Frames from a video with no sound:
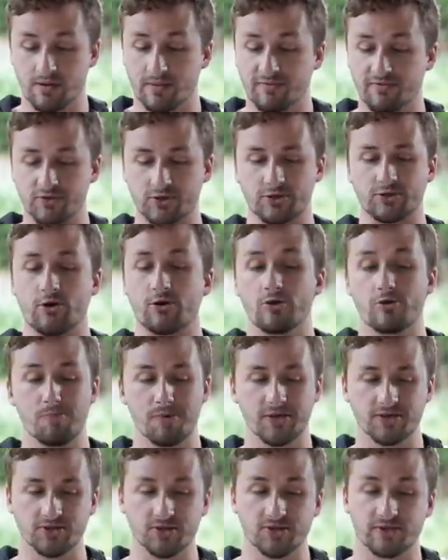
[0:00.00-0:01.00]
But for starter
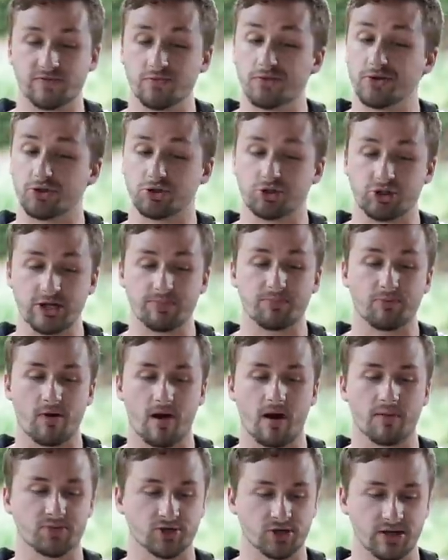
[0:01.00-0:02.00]
pistols, if you want a cheaper
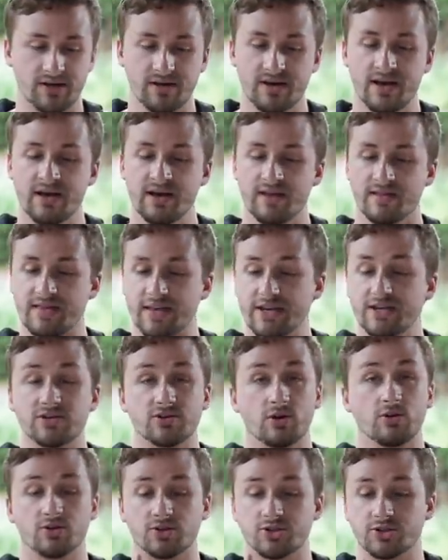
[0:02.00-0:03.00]
option,
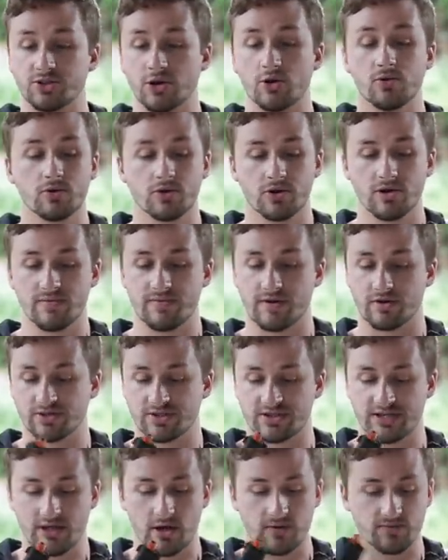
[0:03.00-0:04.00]
these are so good. They're
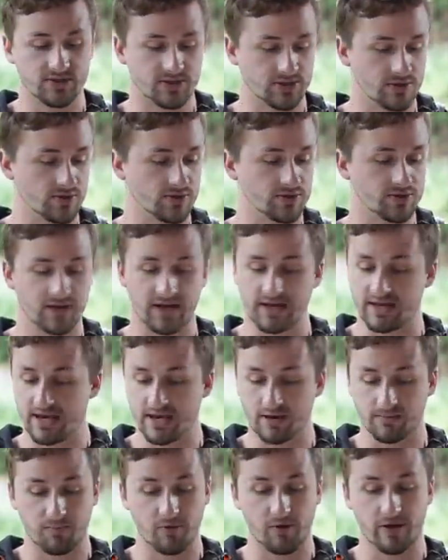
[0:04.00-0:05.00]
CO2, so they
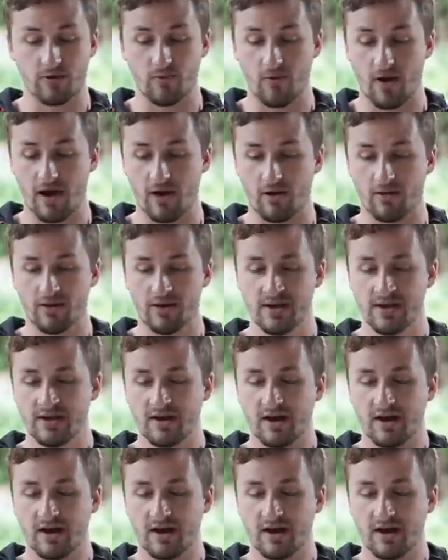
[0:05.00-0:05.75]
kick pretty well.